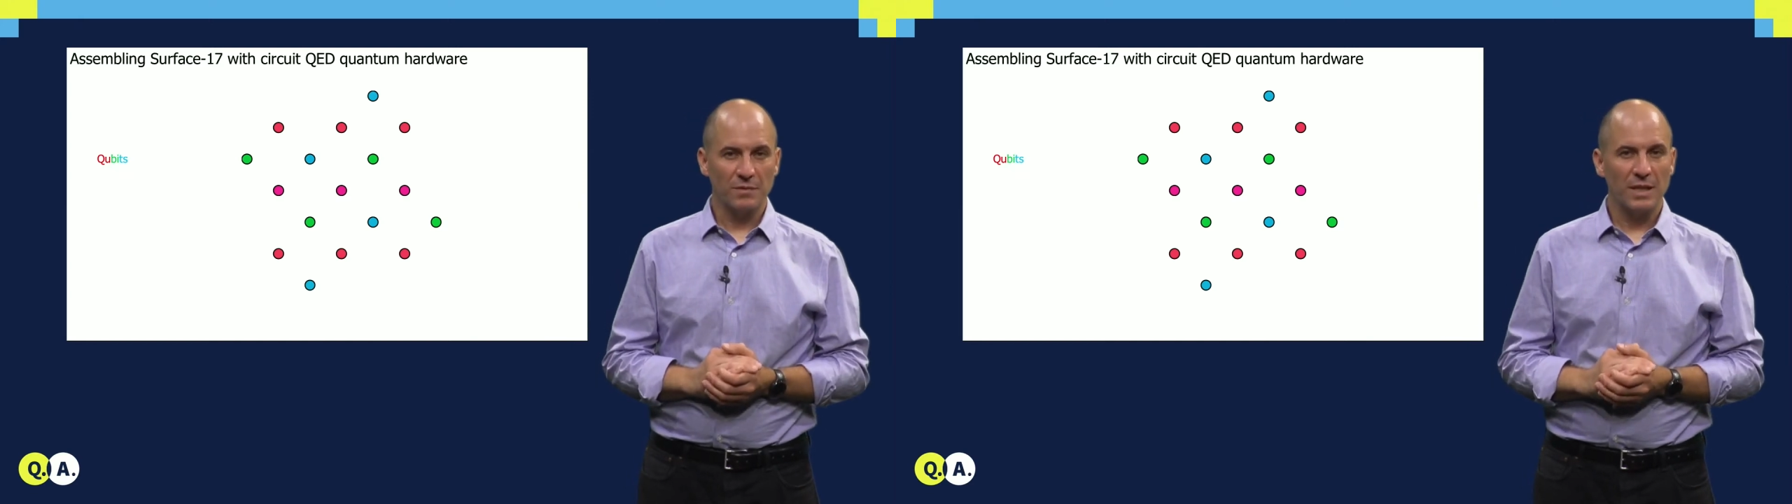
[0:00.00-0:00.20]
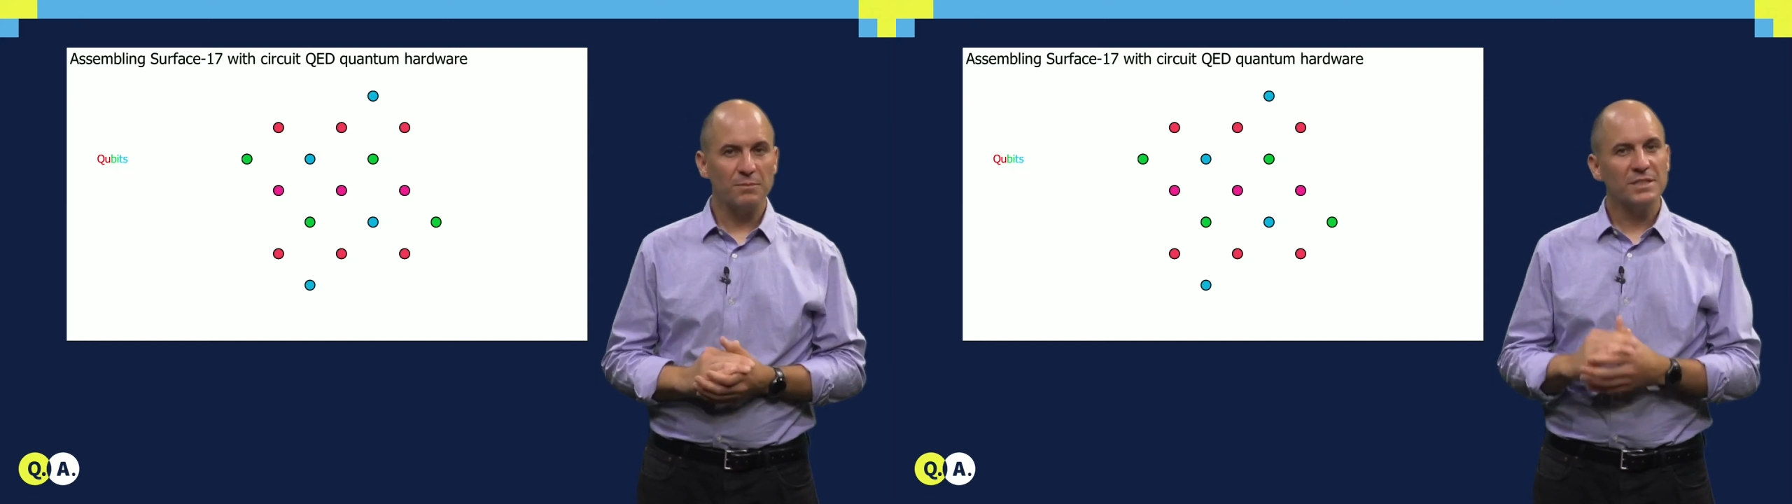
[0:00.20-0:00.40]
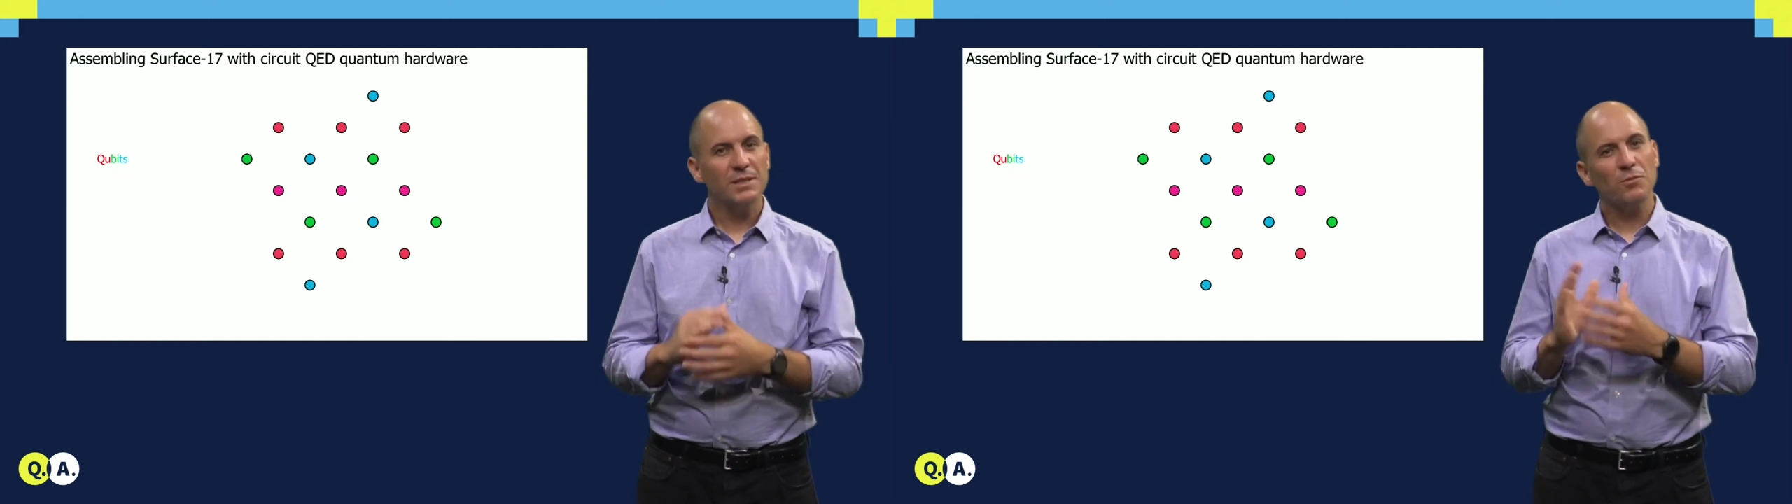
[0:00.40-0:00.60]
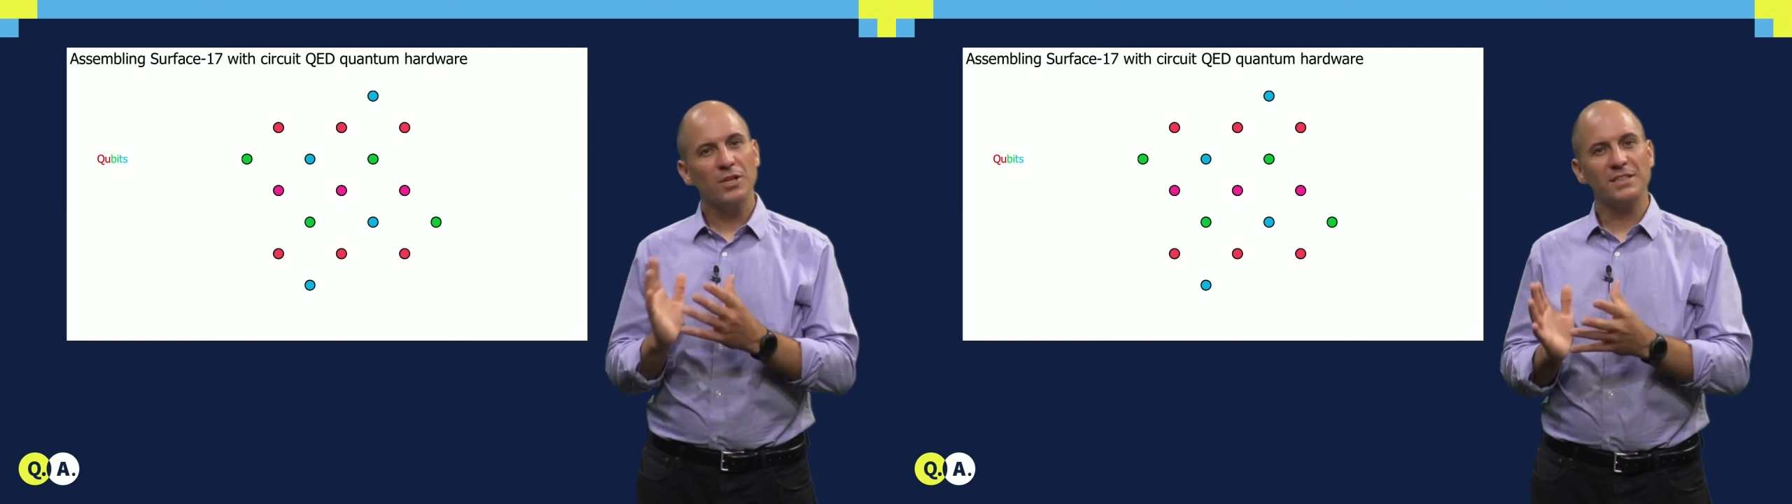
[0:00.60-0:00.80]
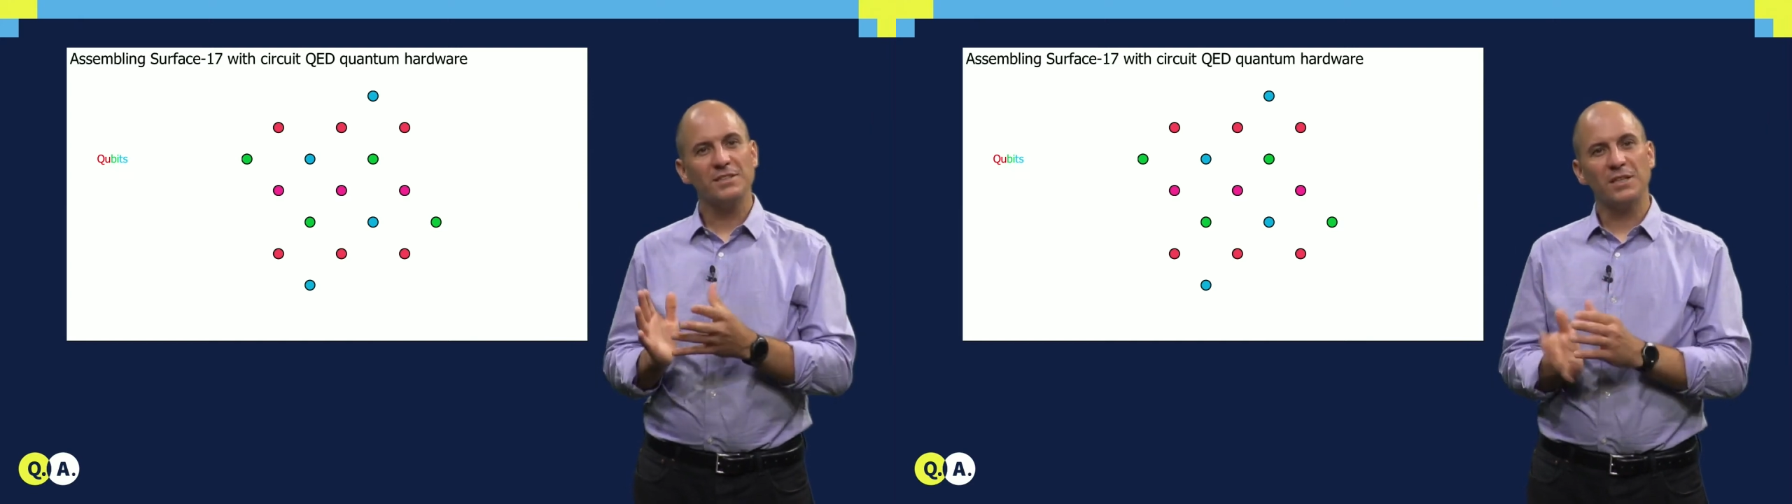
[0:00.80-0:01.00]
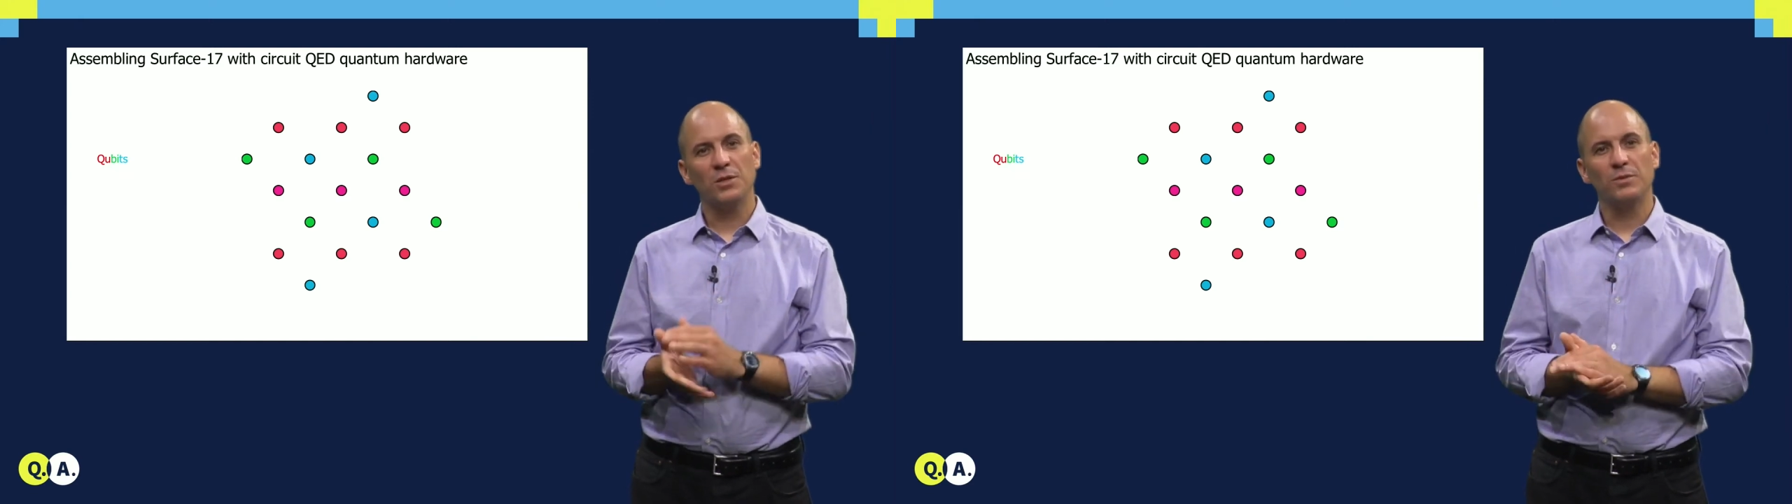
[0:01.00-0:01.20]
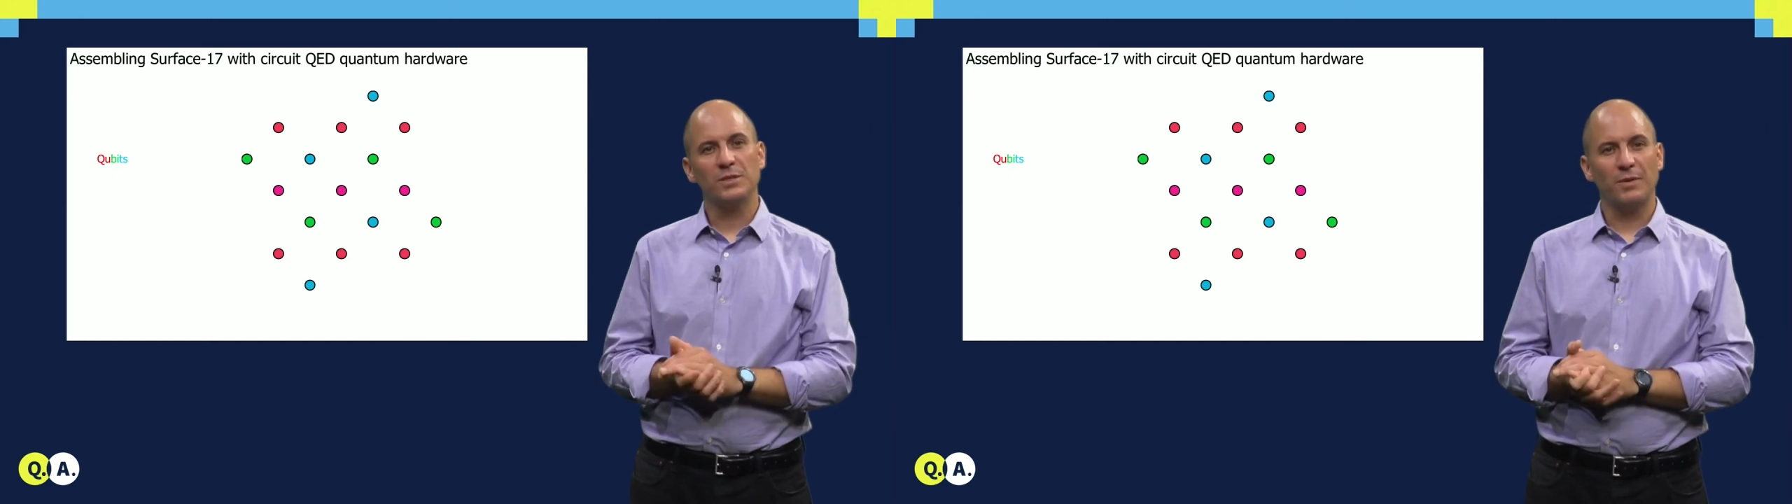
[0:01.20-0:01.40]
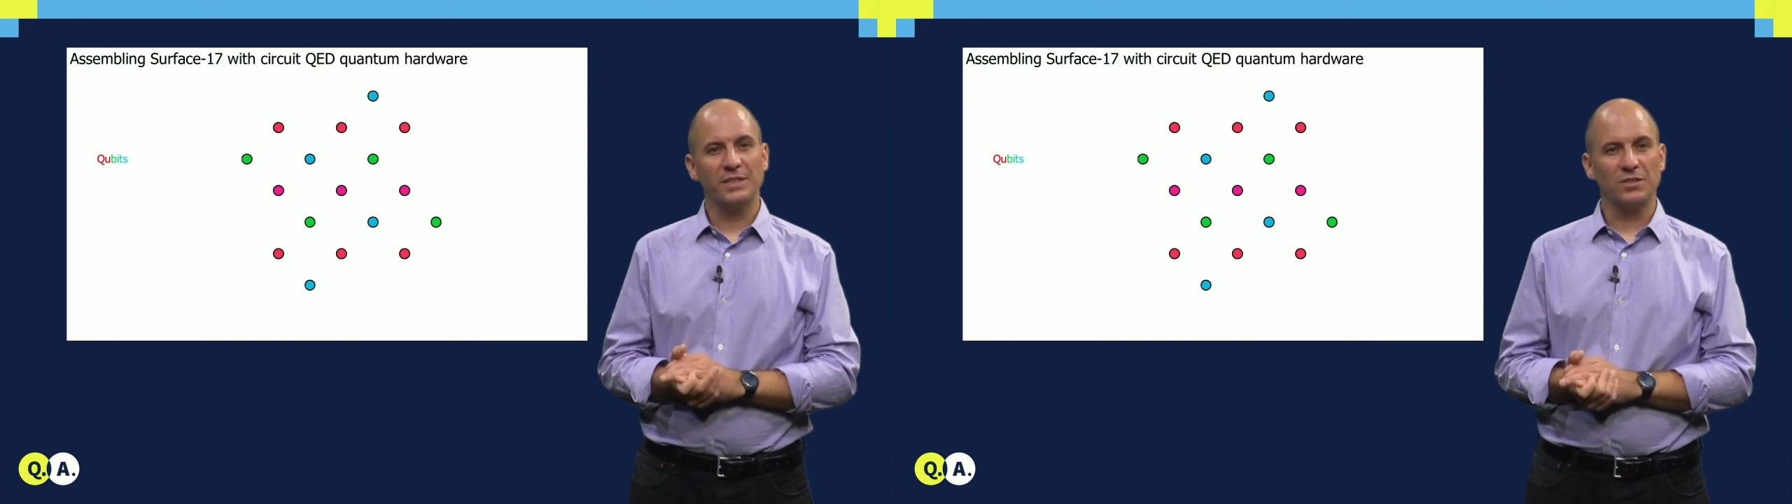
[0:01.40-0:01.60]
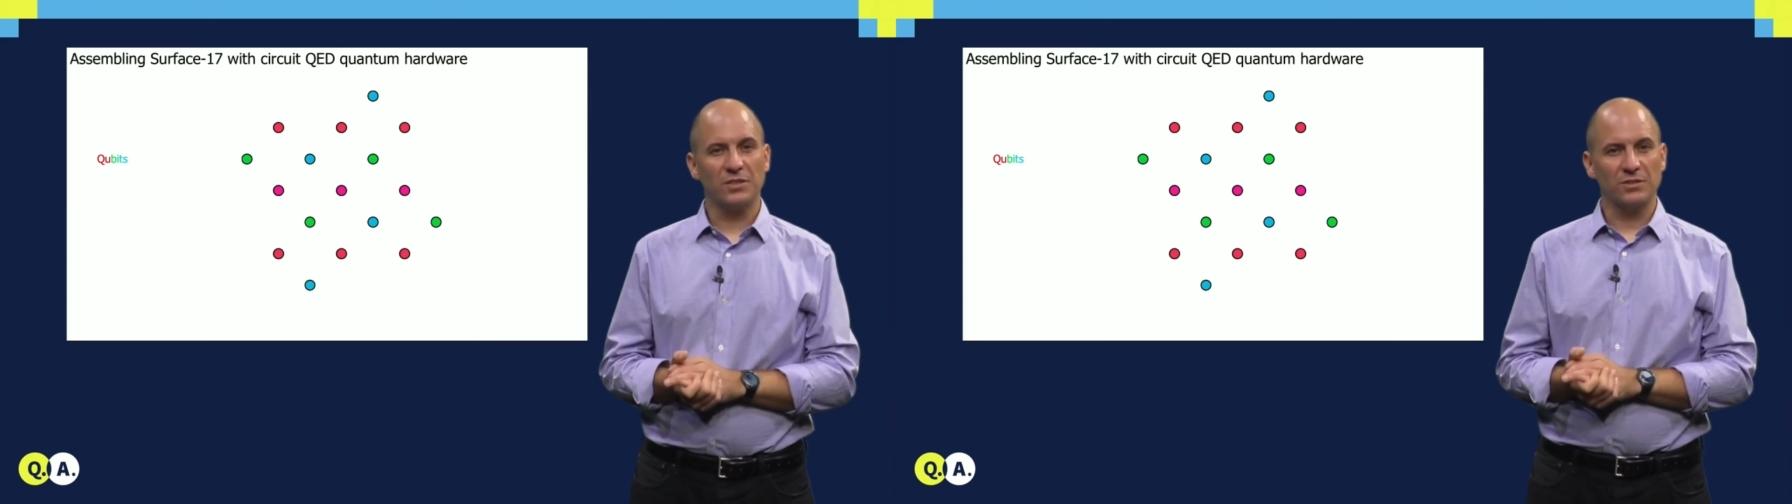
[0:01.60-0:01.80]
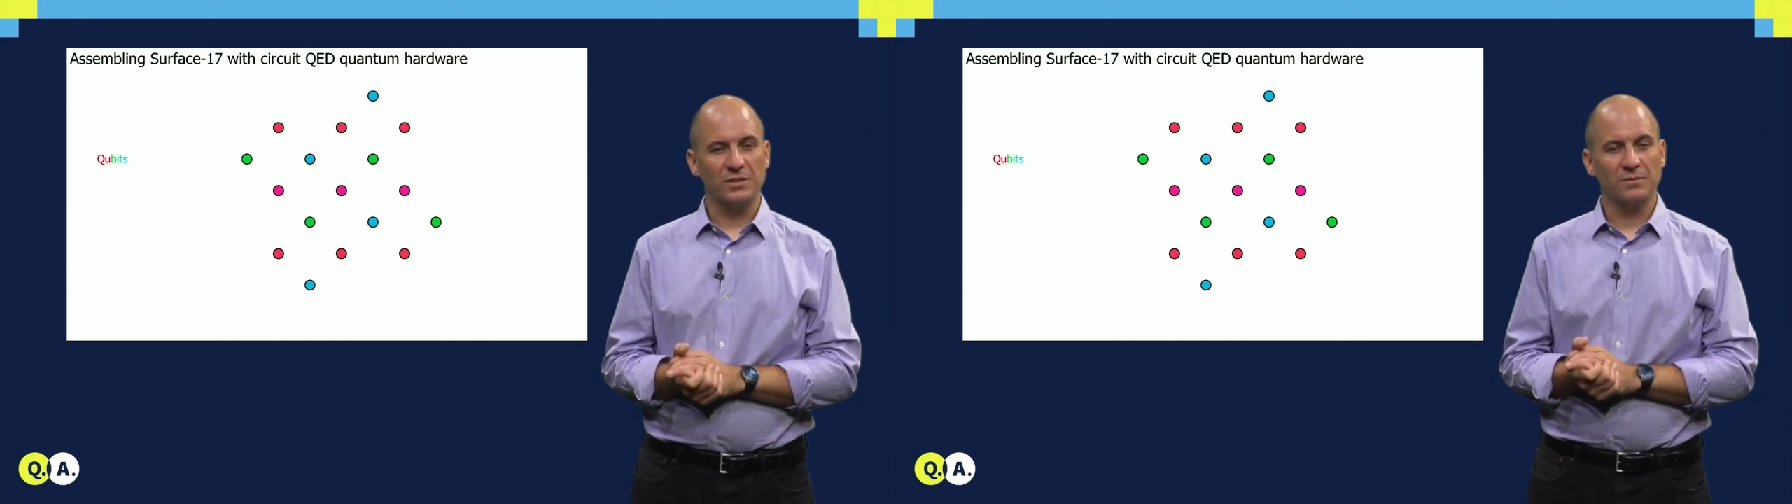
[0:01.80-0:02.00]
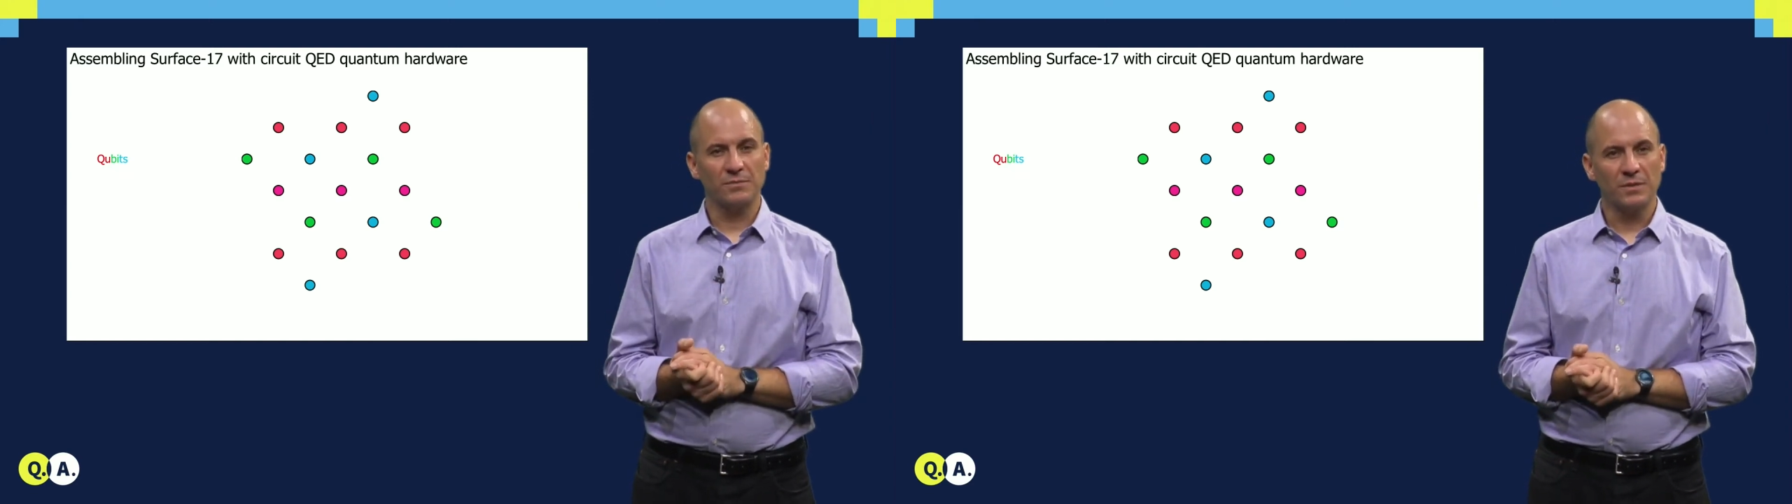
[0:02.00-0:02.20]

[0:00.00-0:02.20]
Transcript: Let me symbolize the qubits by circles.